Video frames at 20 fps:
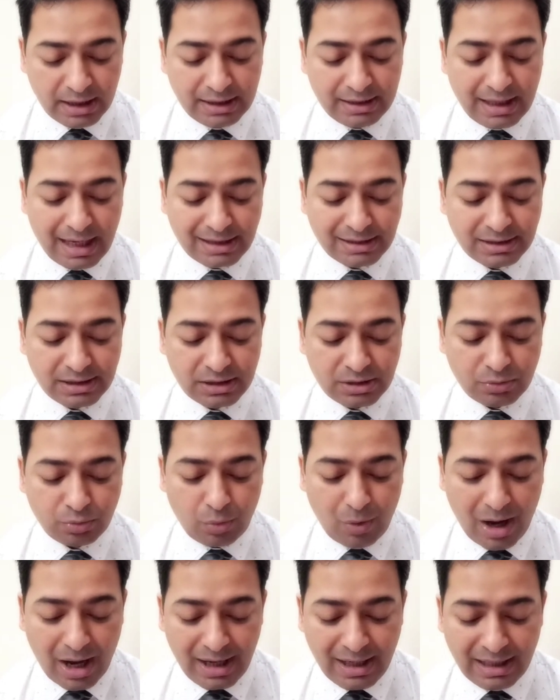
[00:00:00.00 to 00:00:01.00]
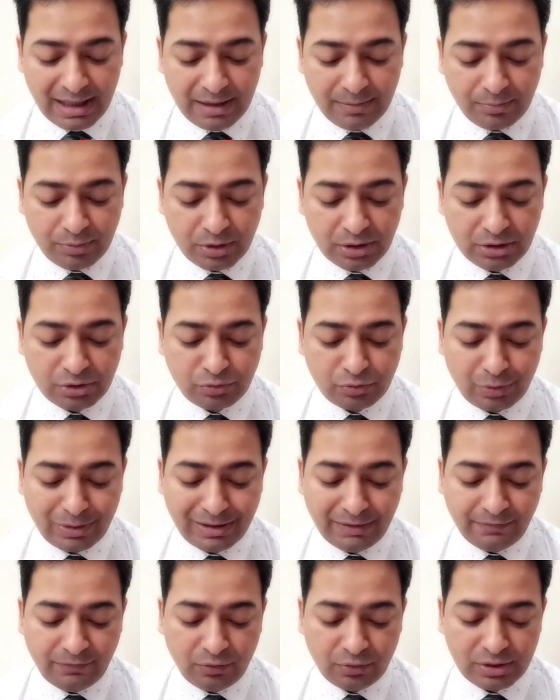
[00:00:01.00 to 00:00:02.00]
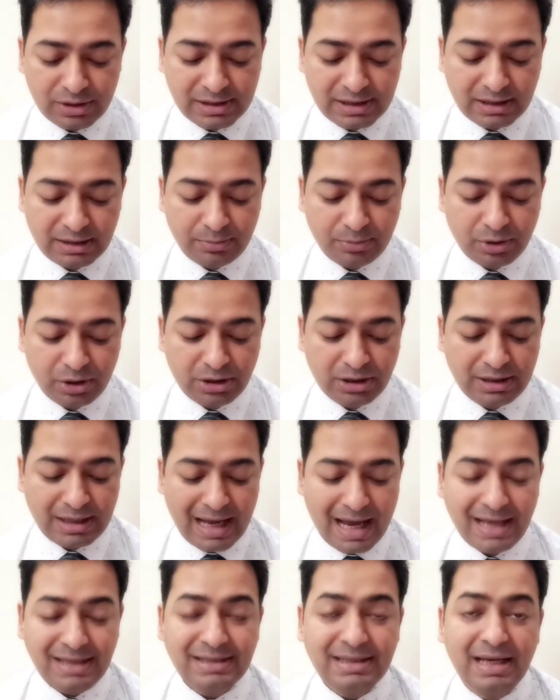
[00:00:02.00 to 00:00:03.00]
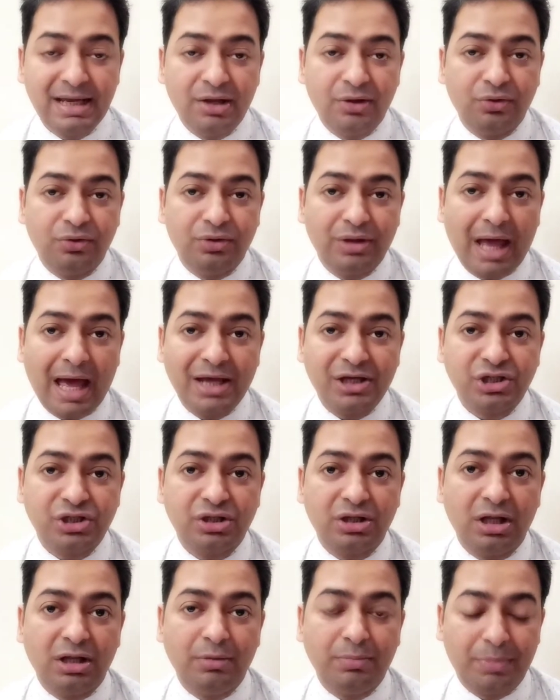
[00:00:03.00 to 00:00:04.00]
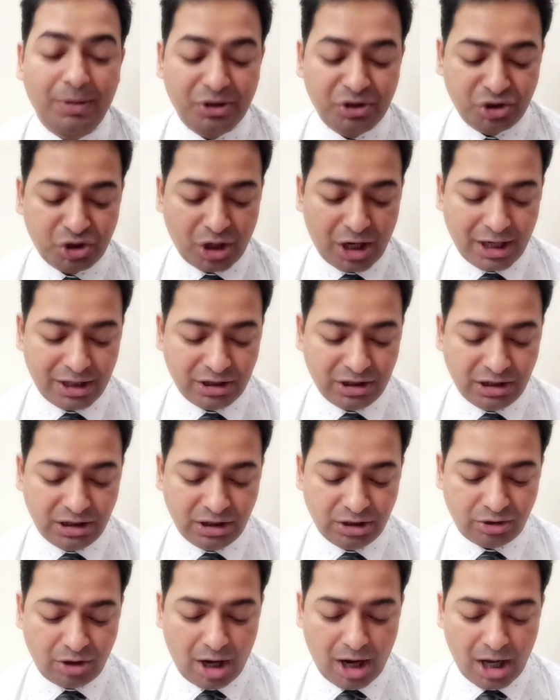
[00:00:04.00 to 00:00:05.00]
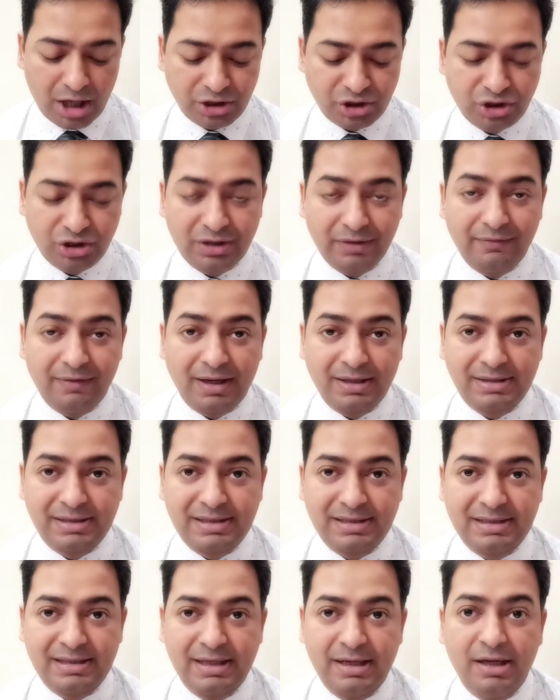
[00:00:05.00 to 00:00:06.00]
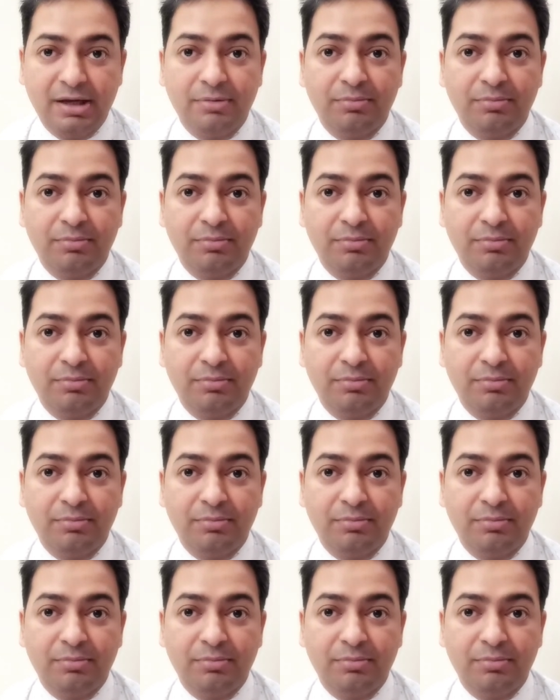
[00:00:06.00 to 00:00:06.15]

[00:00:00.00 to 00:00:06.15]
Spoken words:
That is why April 24 is celebrated as National Panchayati Raj Divas,